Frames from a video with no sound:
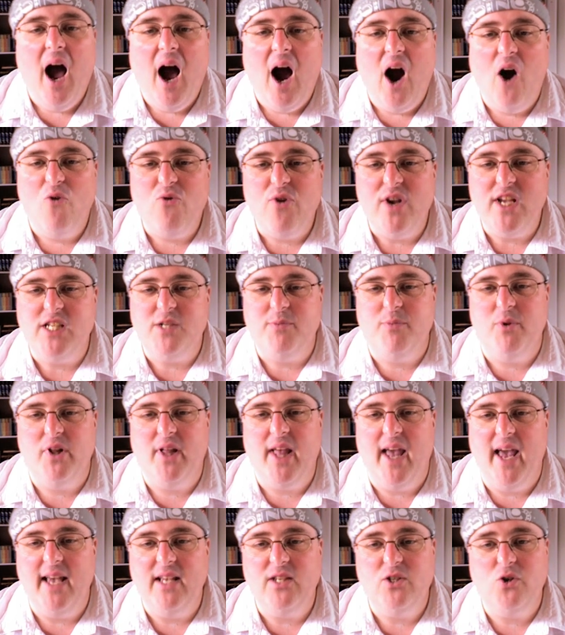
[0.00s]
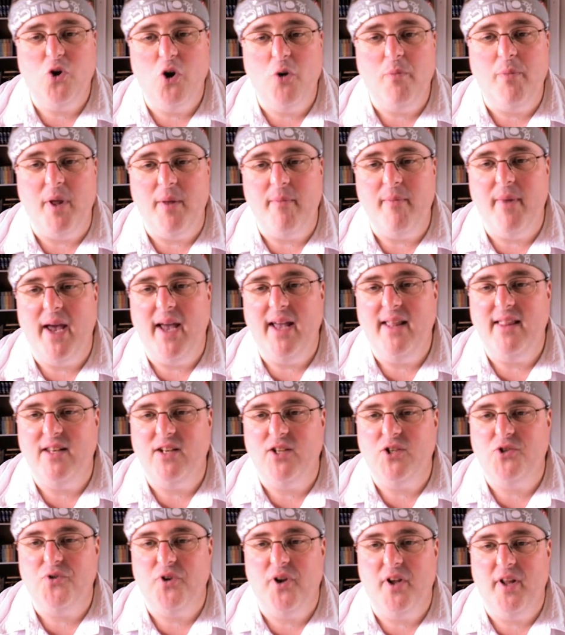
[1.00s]
A reasonable case could be made that
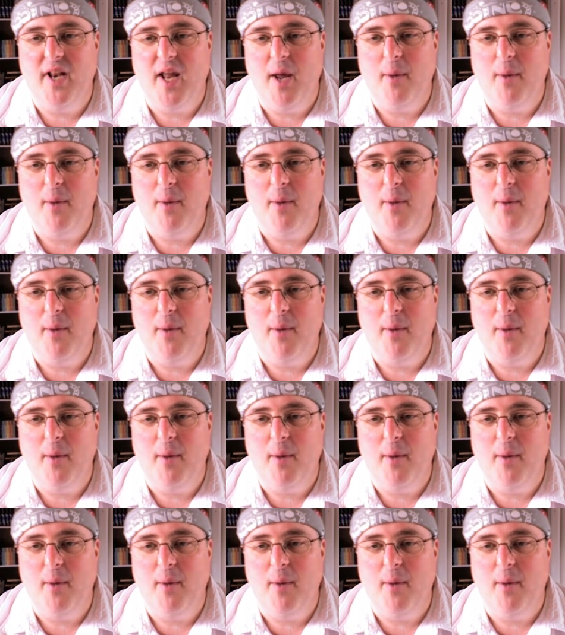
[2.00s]
Australian